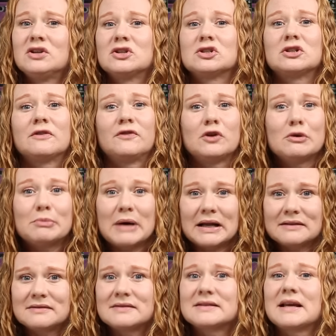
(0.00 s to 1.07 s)
Just a few
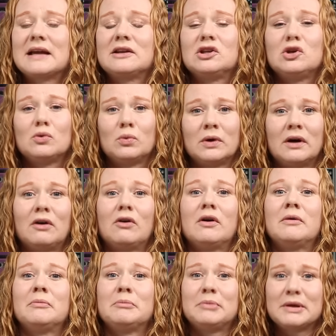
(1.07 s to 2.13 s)
buttons and you
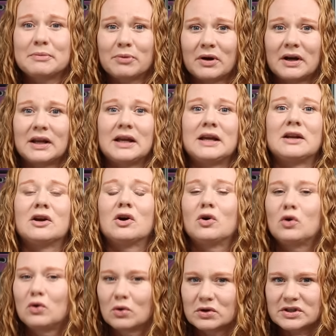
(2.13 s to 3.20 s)
will be printing
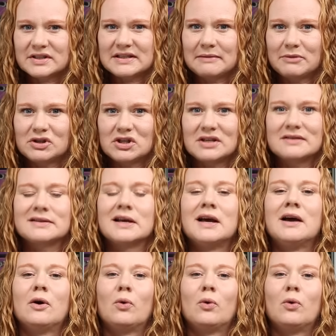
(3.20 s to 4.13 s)
gorgeous images